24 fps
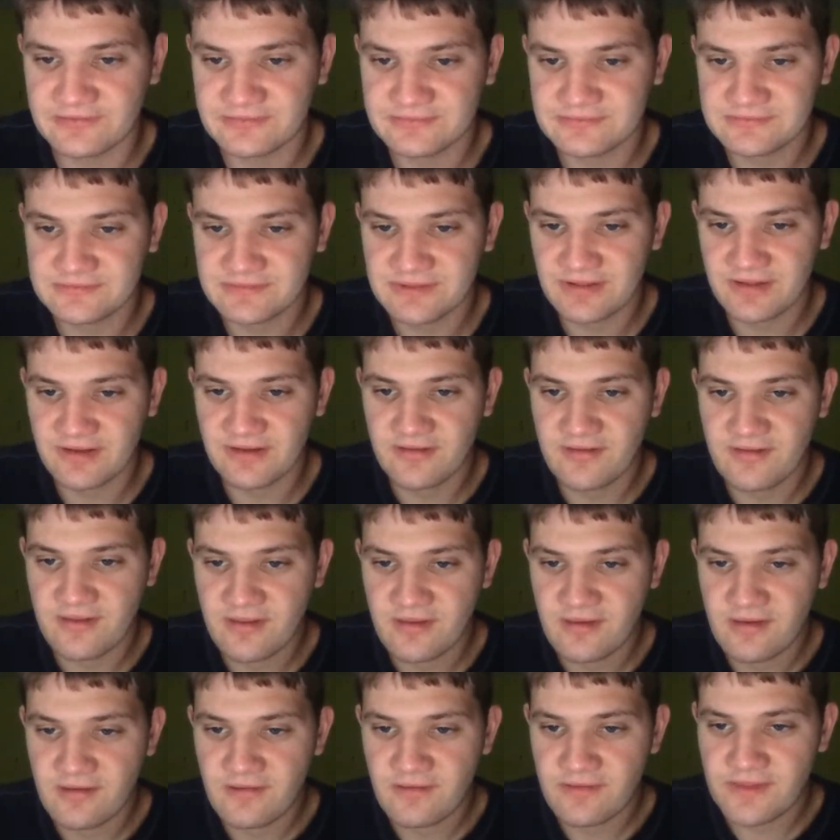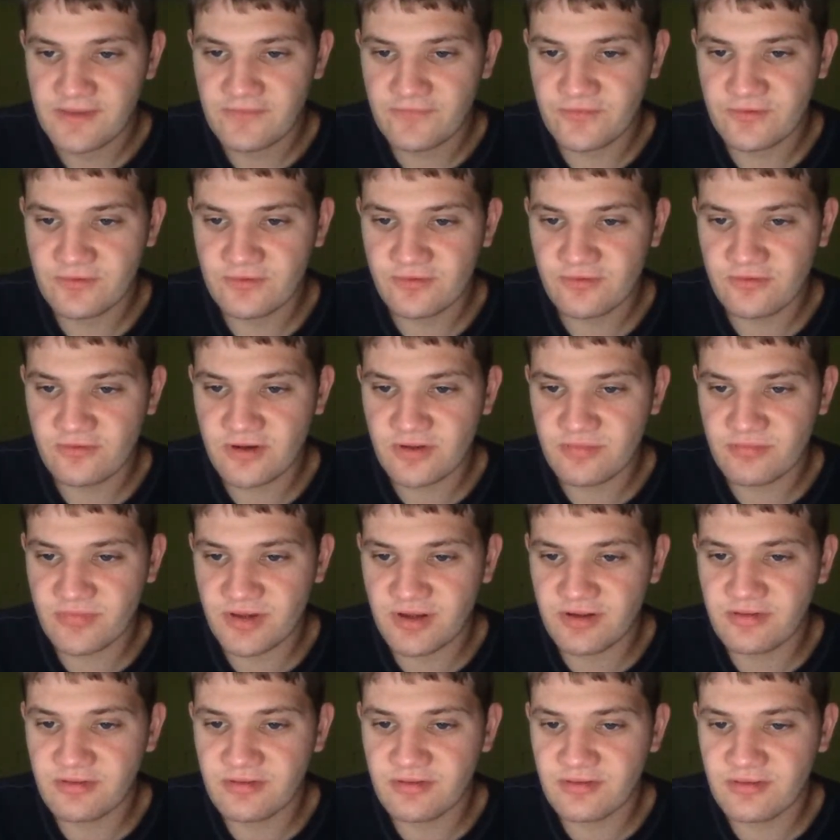I want to make this the longest live stream
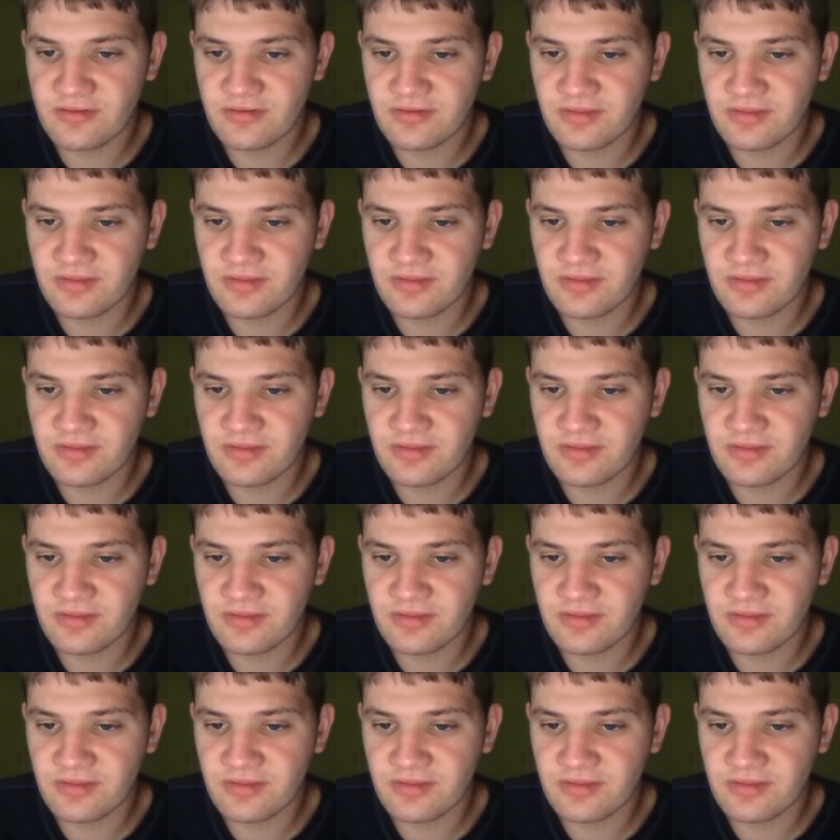ever.